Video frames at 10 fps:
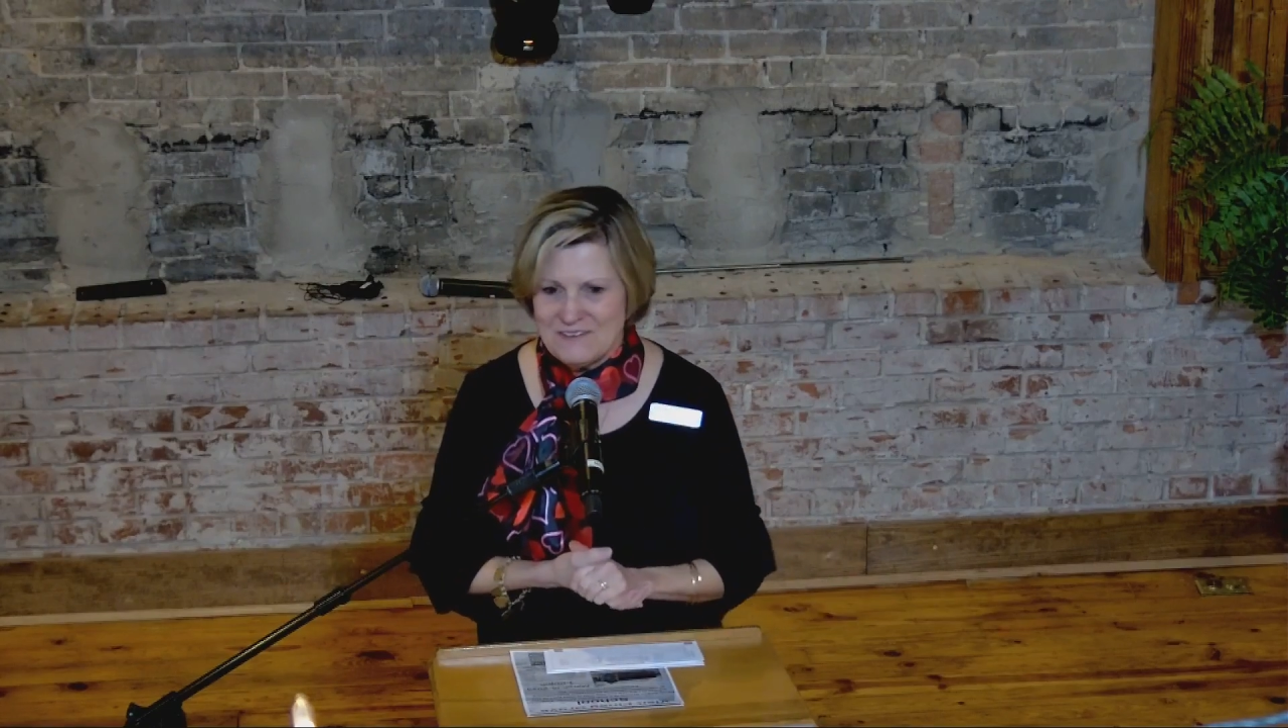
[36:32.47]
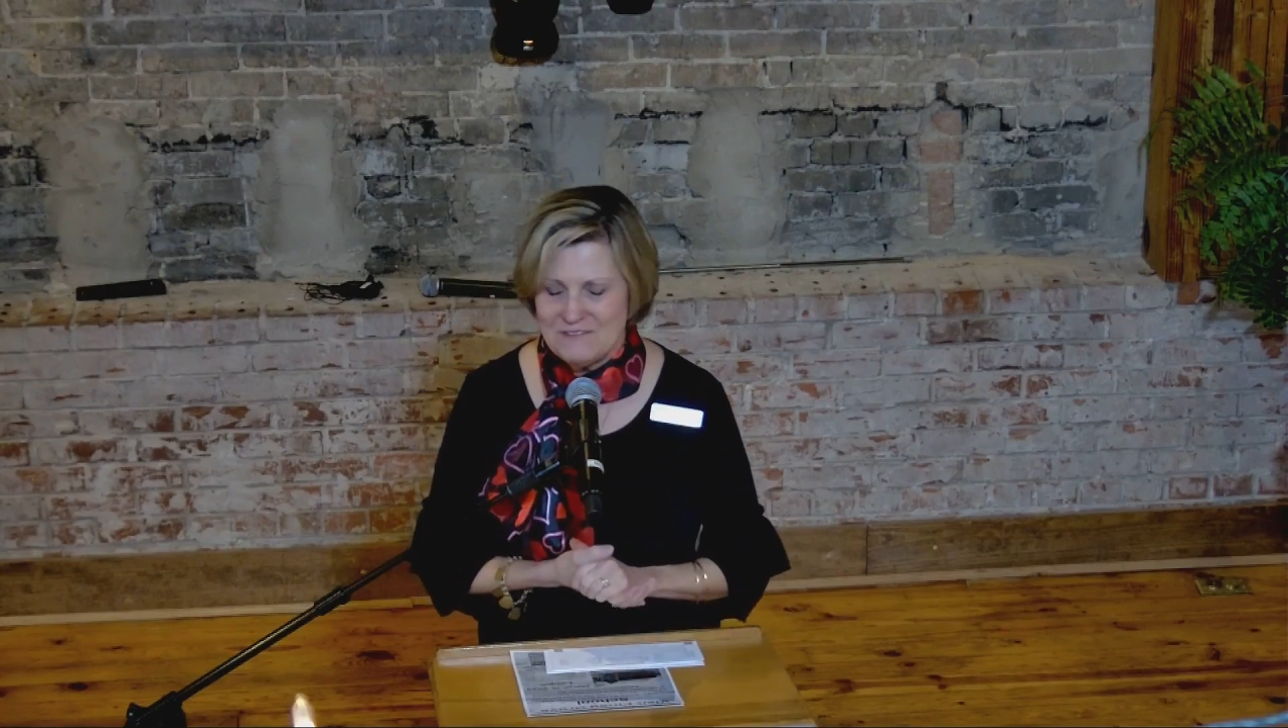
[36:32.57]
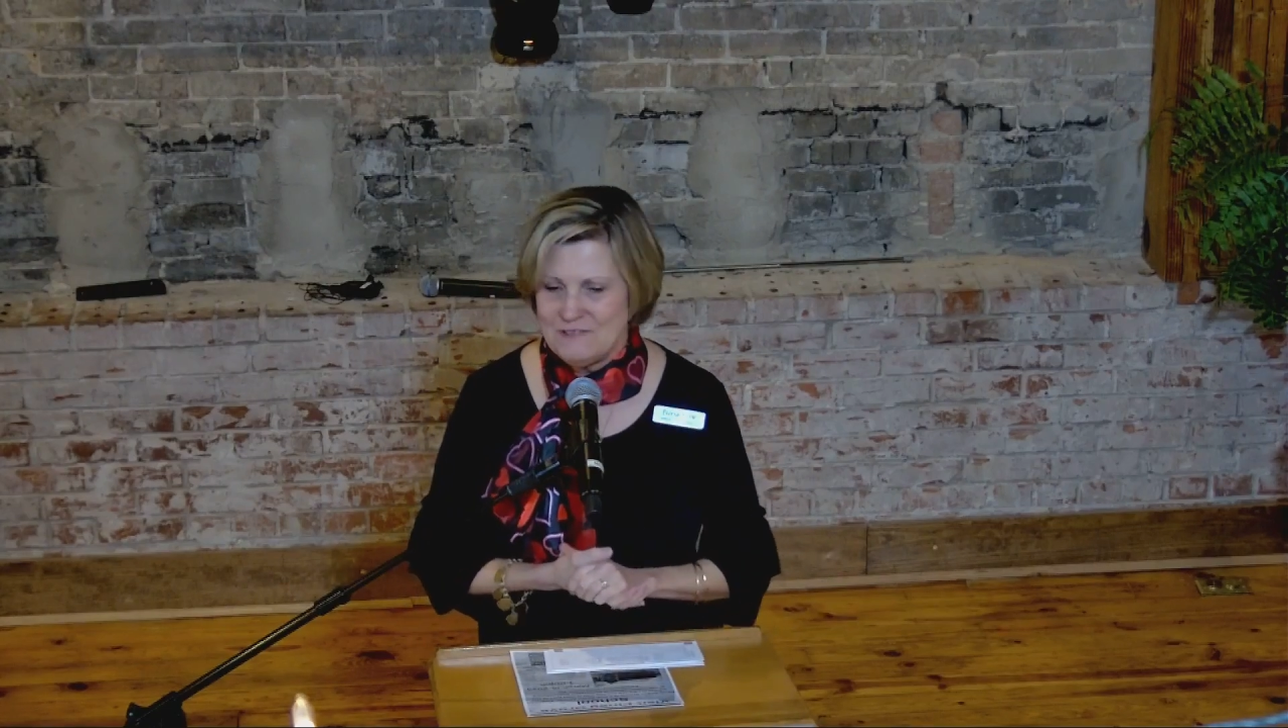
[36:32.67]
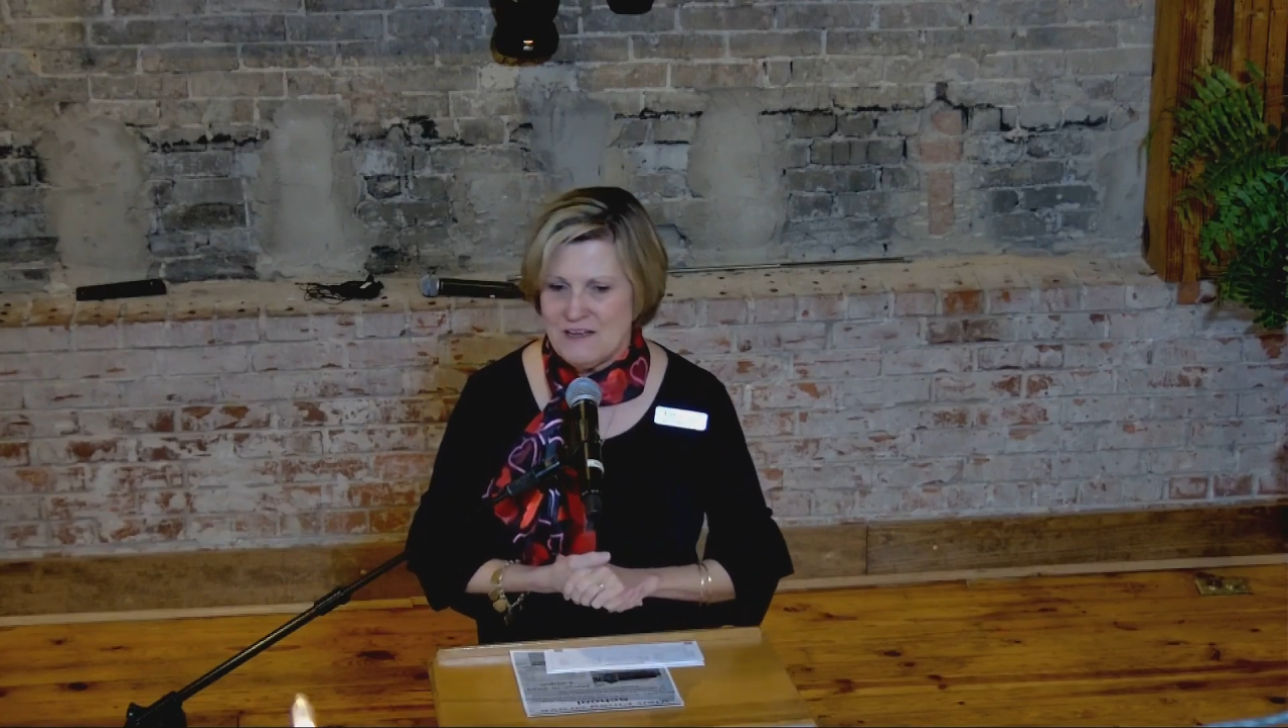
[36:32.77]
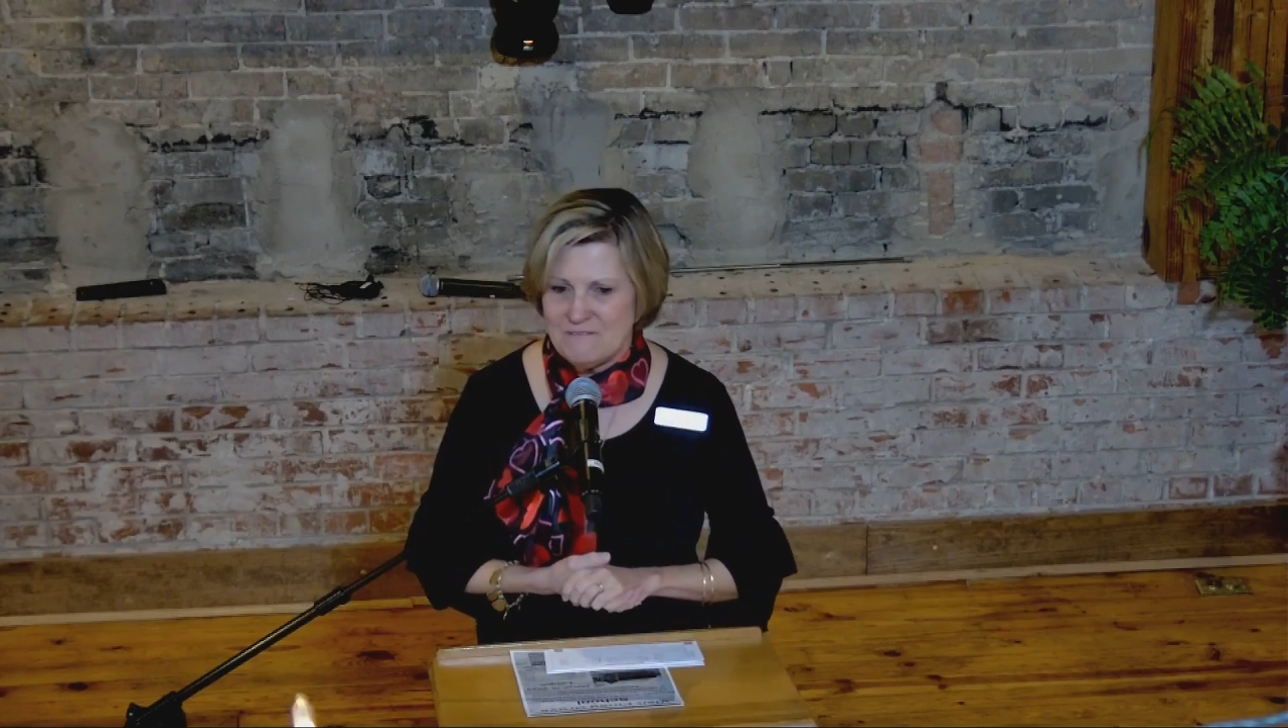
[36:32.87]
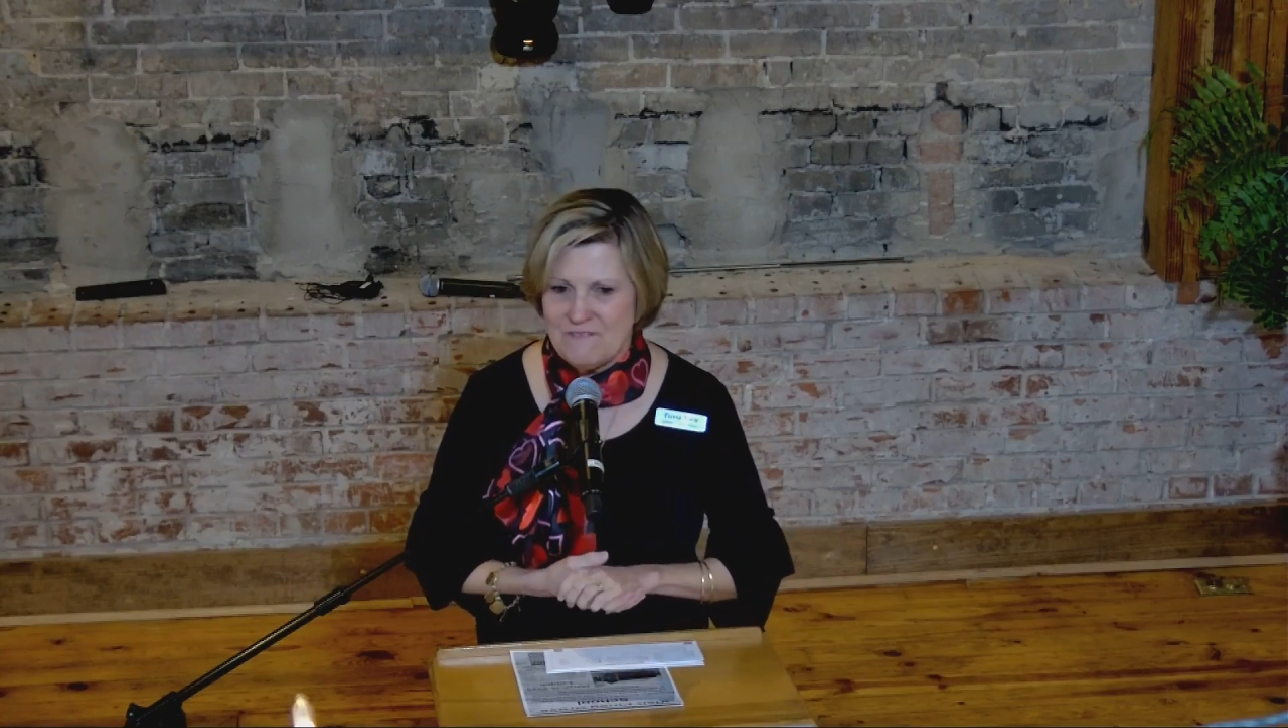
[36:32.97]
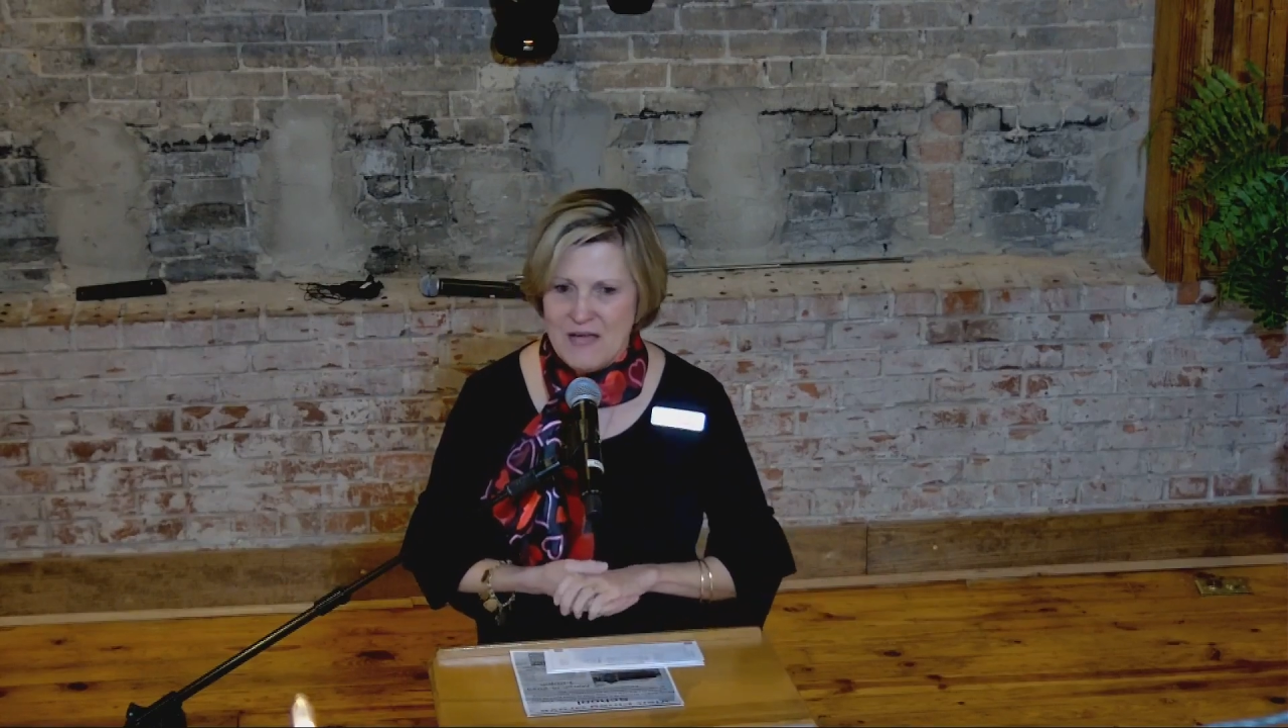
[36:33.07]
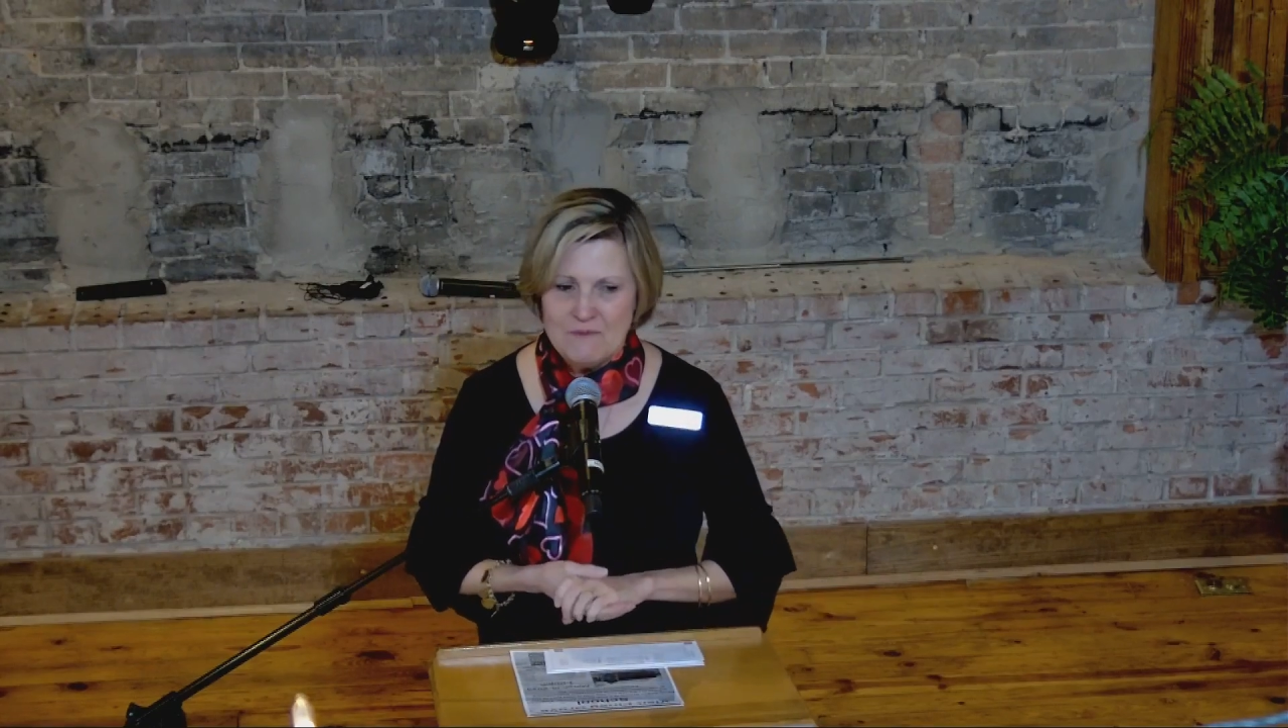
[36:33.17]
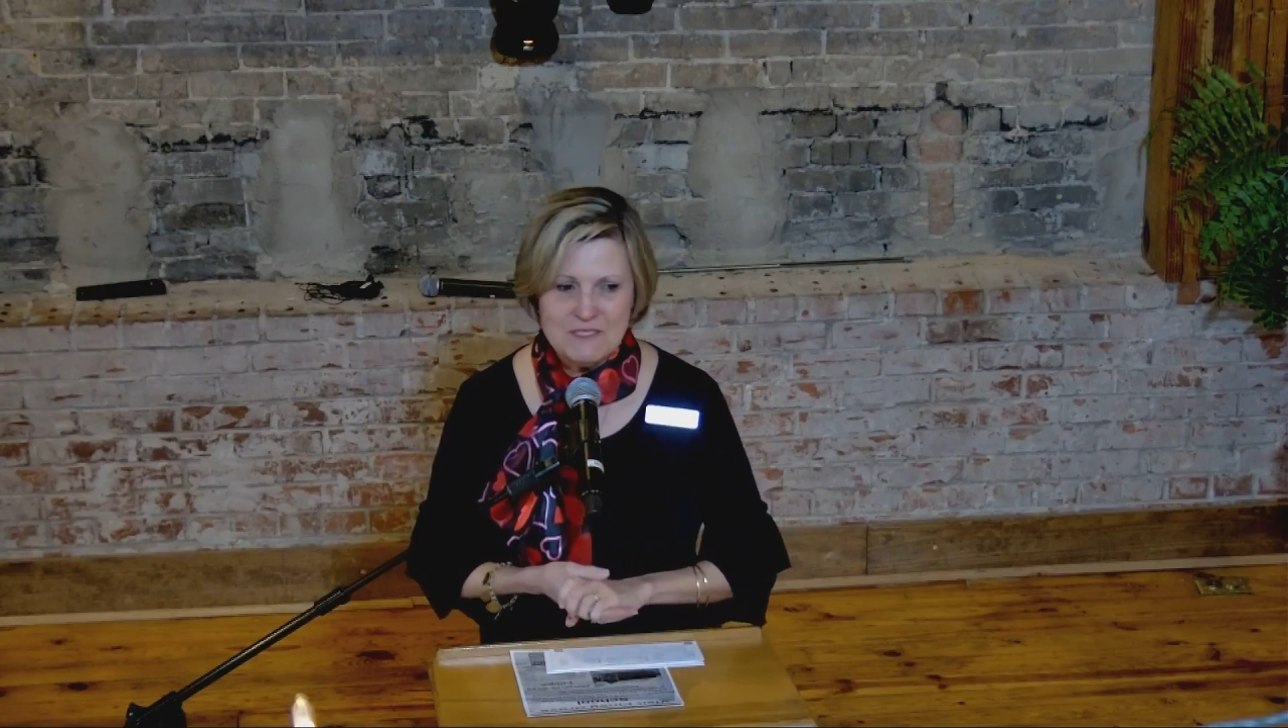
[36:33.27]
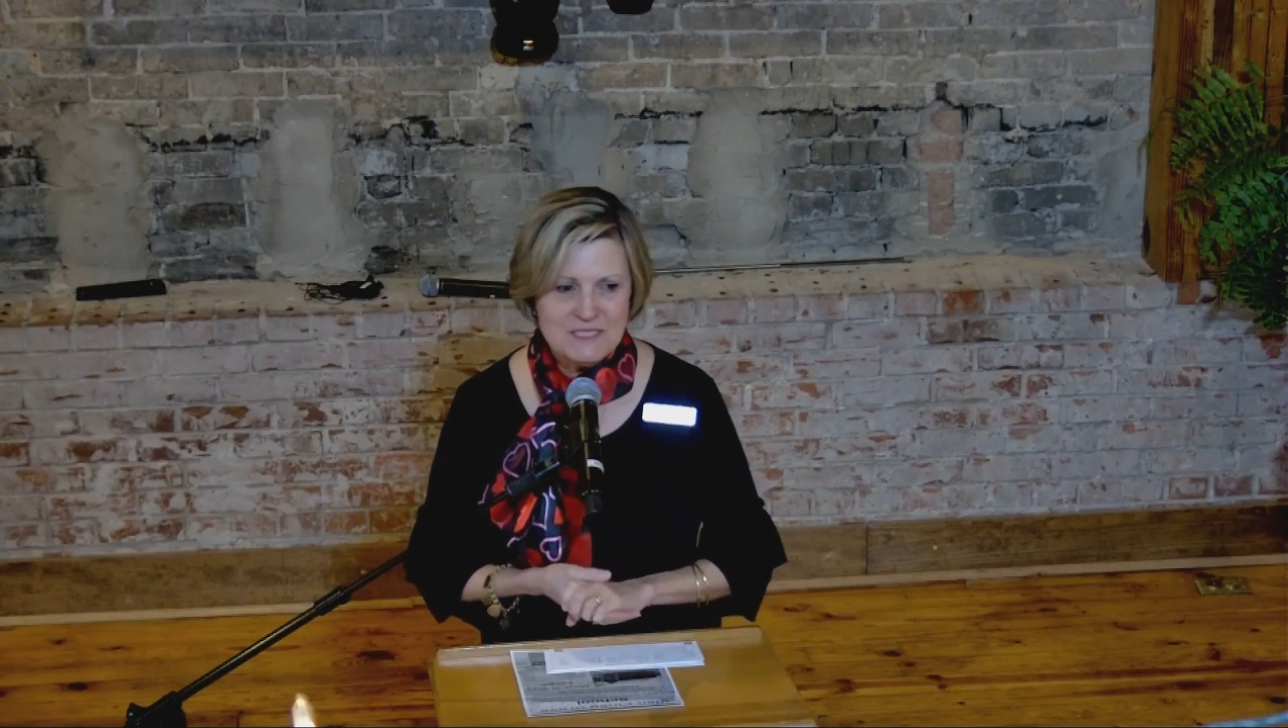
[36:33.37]
fabulous
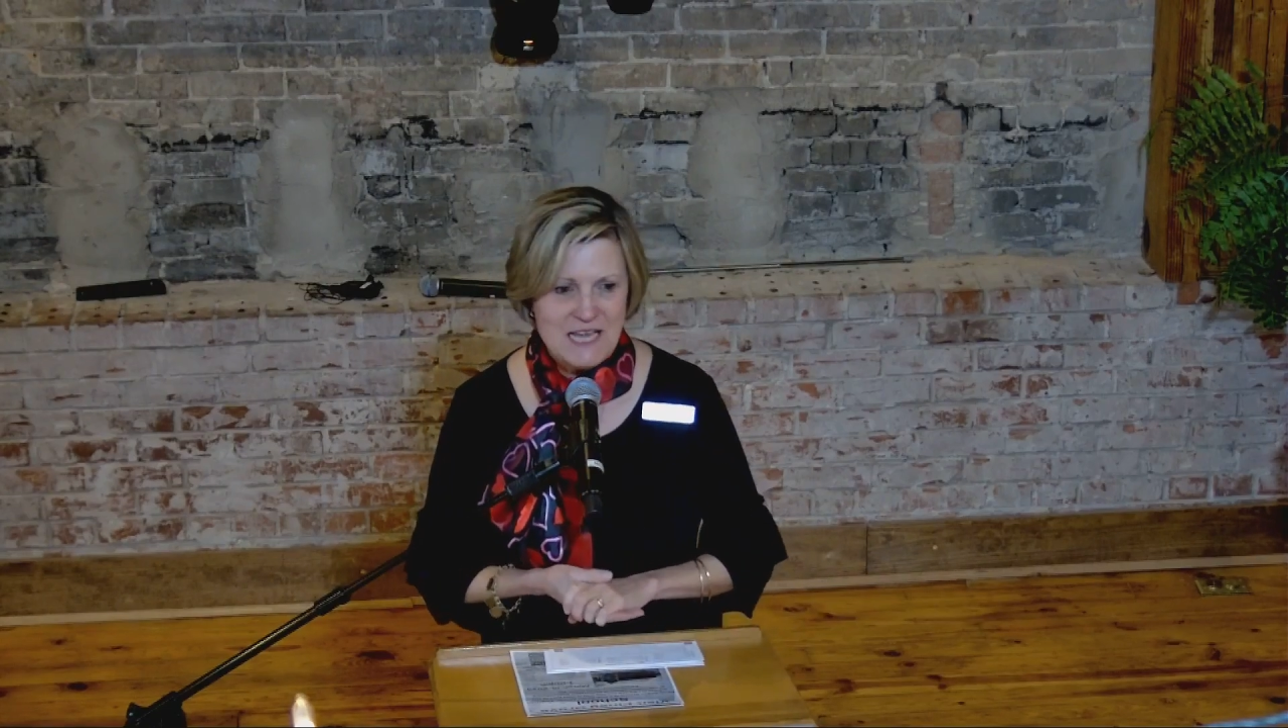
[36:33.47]
idea,